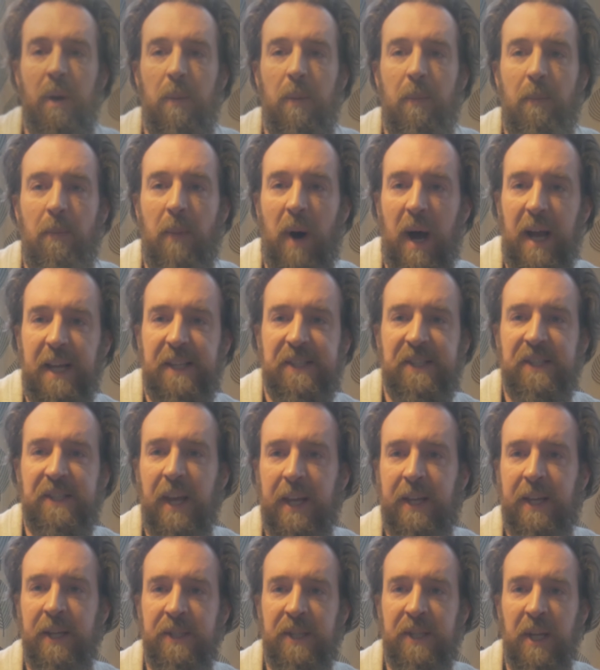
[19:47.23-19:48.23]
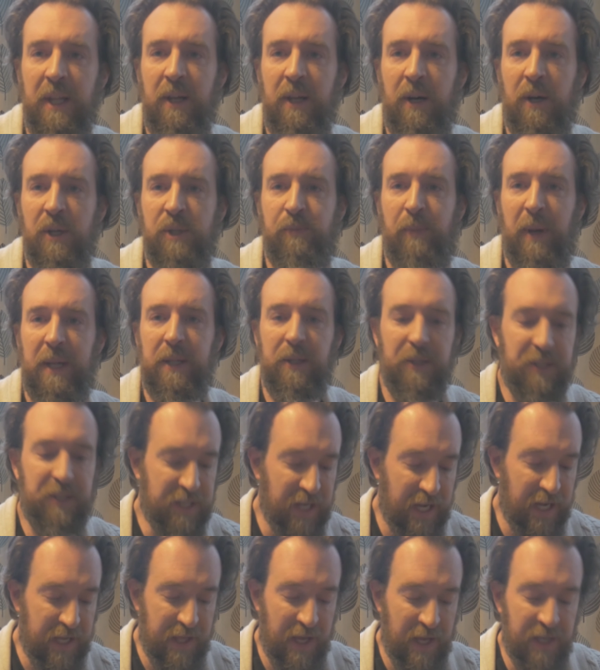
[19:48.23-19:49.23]
My second to last pedal
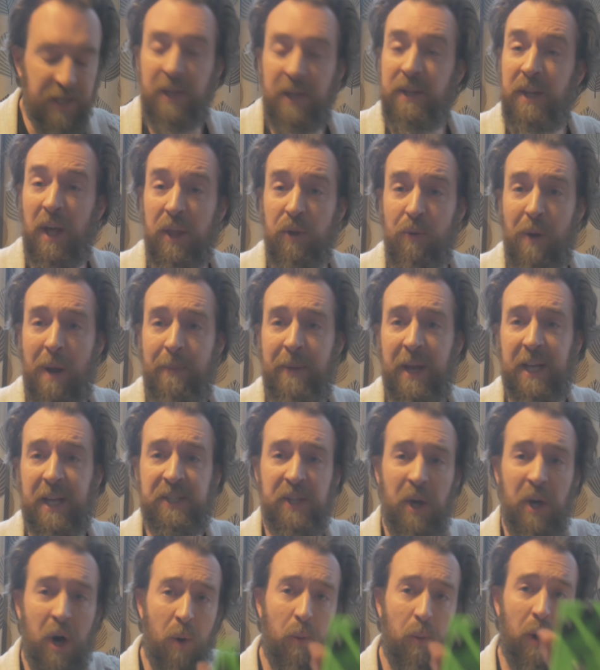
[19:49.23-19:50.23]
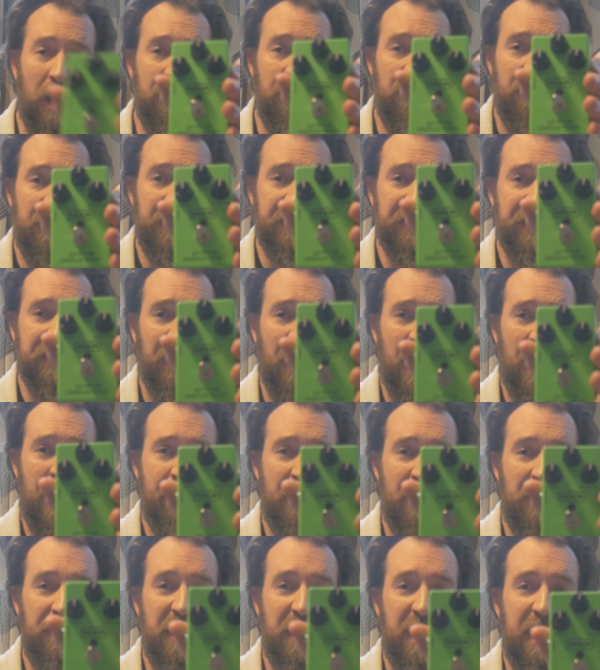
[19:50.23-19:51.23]
today then, another MXR one, this
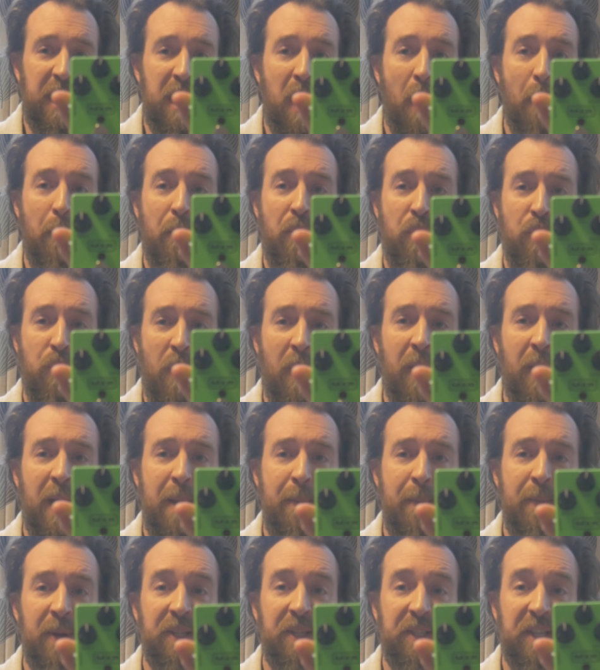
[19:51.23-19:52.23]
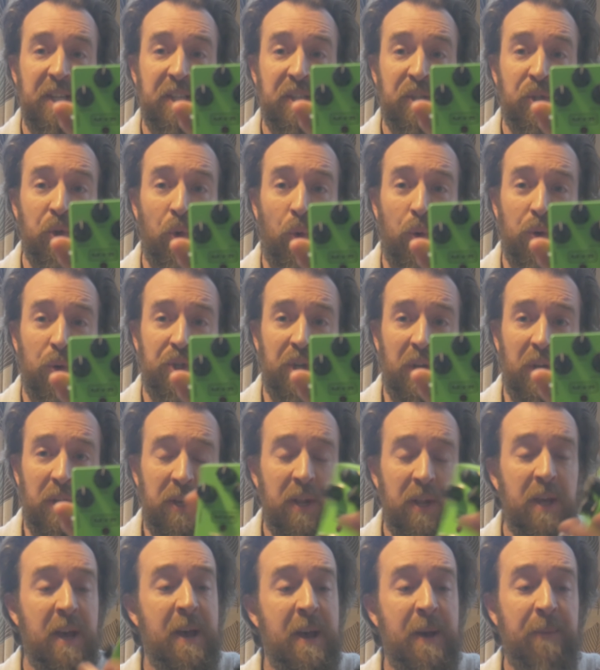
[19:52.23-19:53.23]
time the Prime
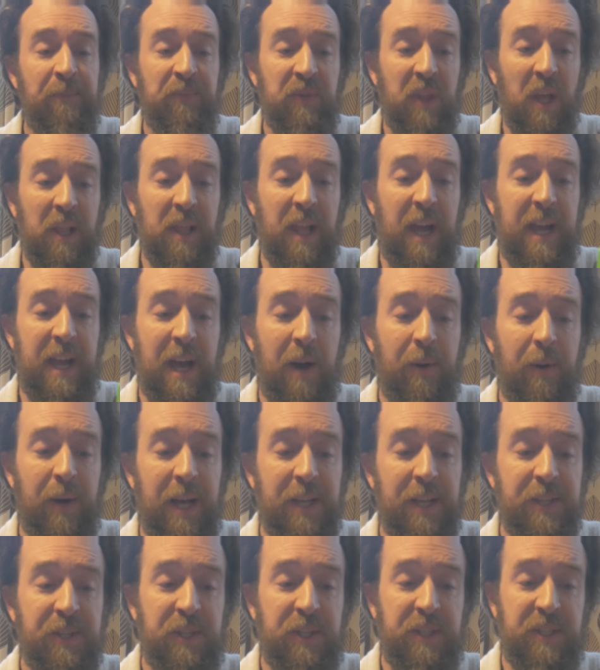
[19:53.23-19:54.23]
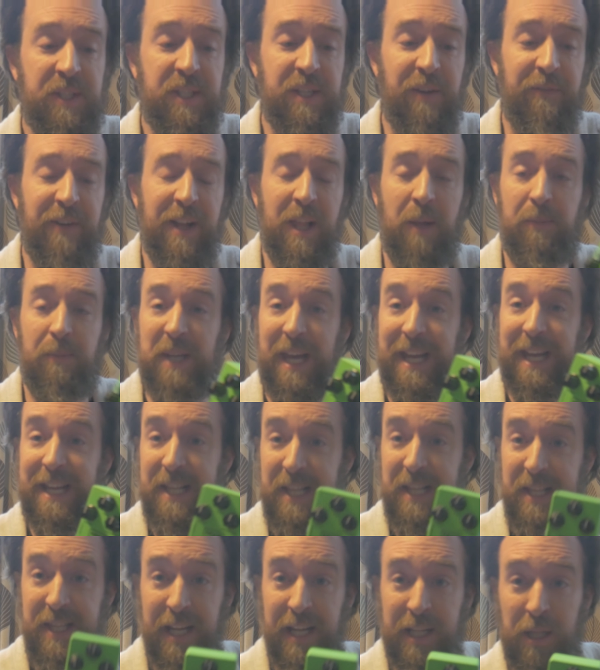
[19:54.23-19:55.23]
Distortion. The layout has developed a
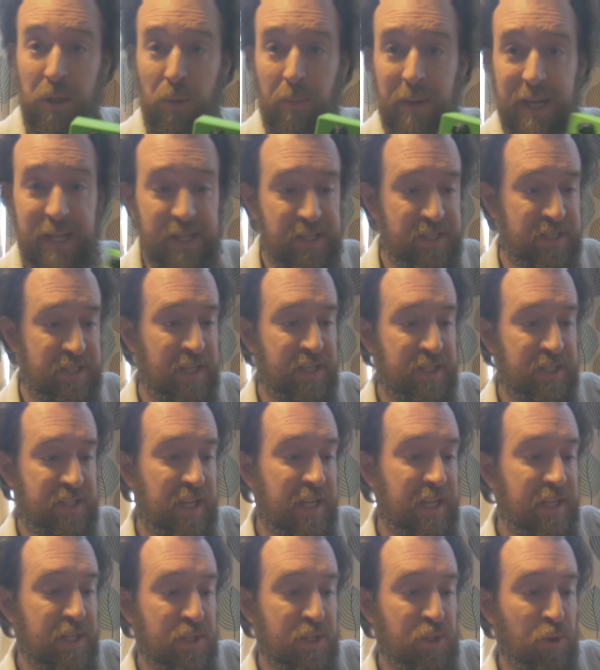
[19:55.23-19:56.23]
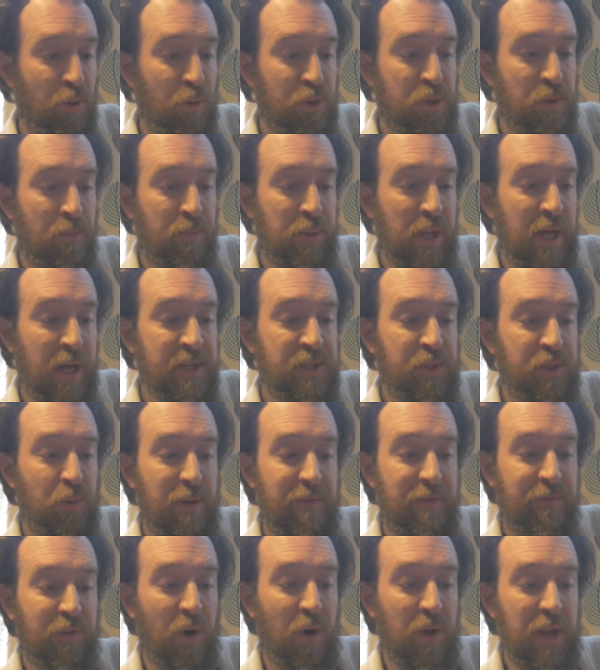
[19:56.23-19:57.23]
little bit since the Distortion Plus.
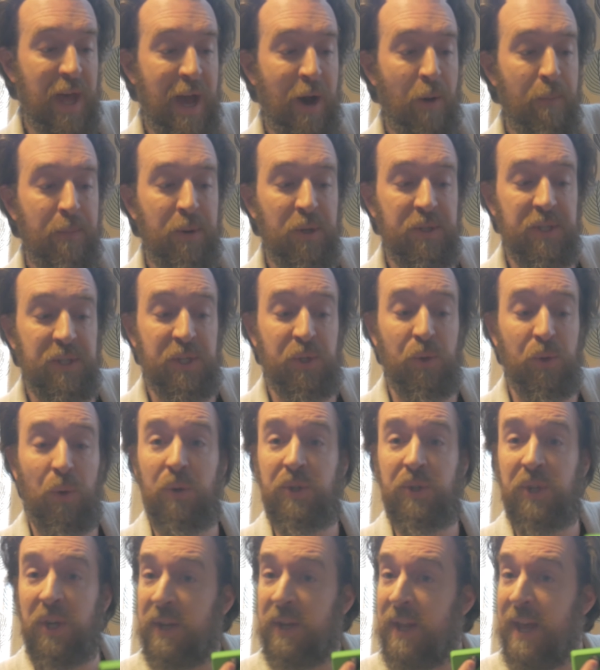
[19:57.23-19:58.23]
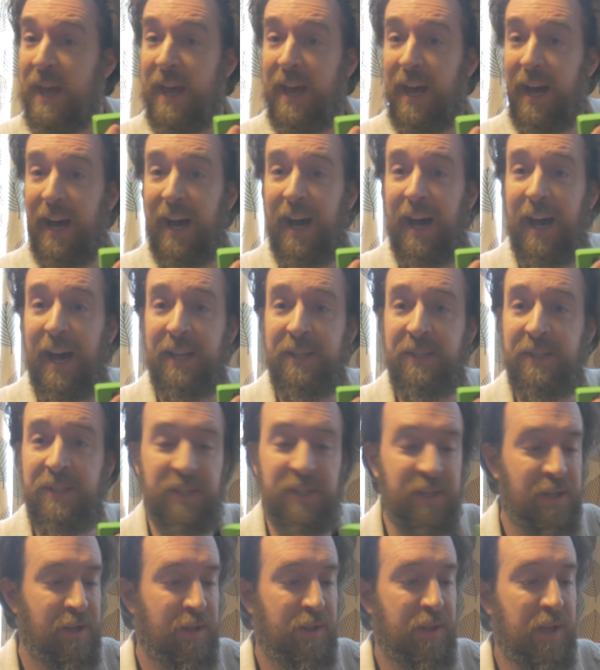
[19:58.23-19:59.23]
We've got output distortion and
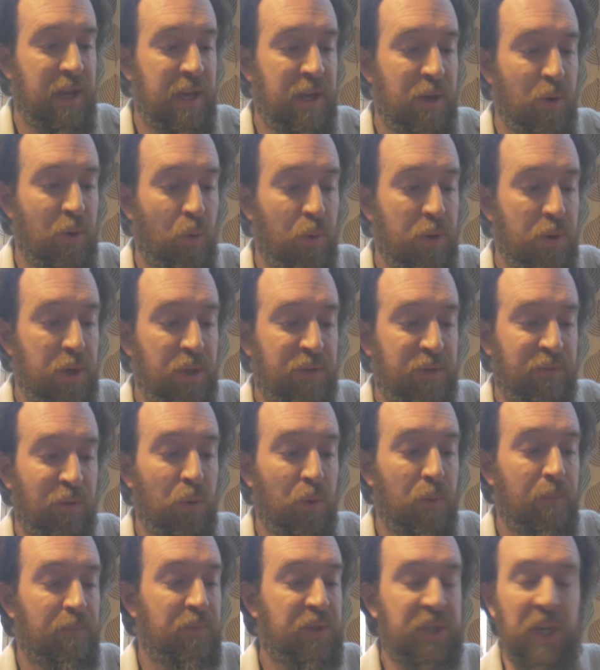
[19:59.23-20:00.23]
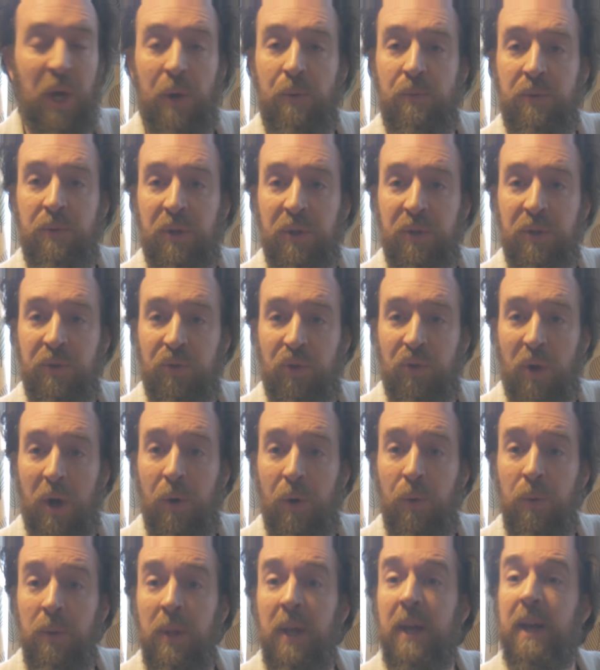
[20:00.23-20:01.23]
the all-useful tone
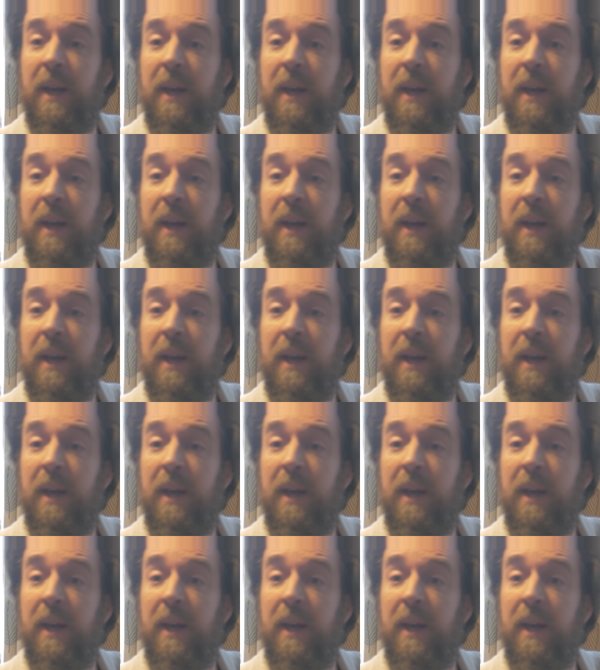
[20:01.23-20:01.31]
control.